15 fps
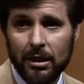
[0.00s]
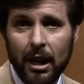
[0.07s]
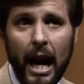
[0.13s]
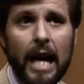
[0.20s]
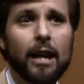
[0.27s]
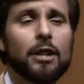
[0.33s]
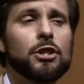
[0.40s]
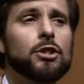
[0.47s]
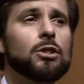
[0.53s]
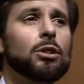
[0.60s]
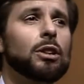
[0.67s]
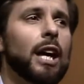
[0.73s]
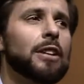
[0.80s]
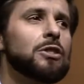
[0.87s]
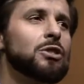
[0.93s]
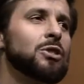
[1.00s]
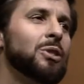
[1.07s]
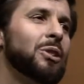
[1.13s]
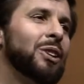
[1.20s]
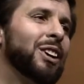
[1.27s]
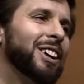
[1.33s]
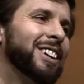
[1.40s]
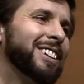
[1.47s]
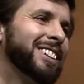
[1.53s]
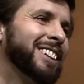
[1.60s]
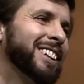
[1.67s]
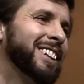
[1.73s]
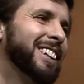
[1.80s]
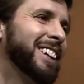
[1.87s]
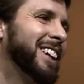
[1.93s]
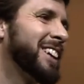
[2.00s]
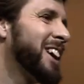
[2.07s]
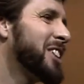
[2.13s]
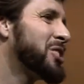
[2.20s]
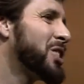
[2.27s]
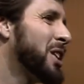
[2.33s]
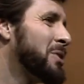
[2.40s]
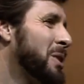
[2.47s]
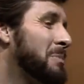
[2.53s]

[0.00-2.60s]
I listened to that story and I said to